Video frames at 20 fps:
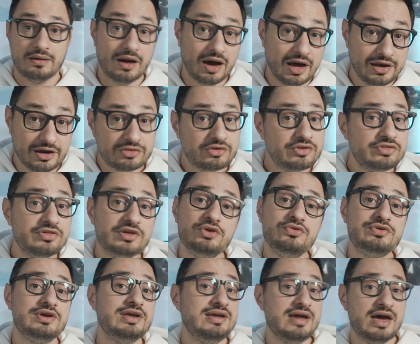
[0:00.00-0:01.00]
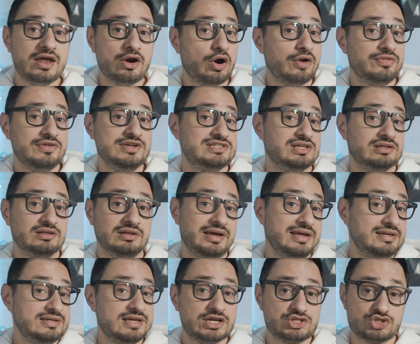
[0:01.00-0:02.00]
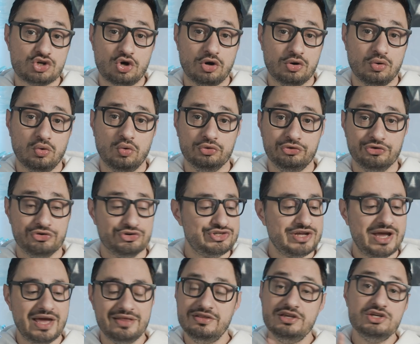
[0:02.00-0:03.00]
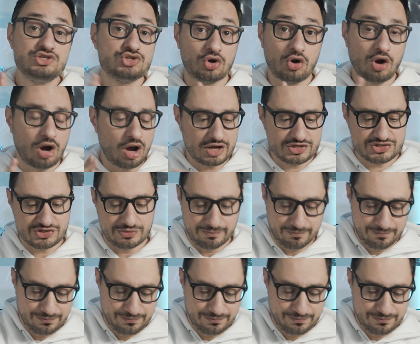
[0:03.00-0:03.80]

Another thing you can get are these little index card holders, and these are awesome.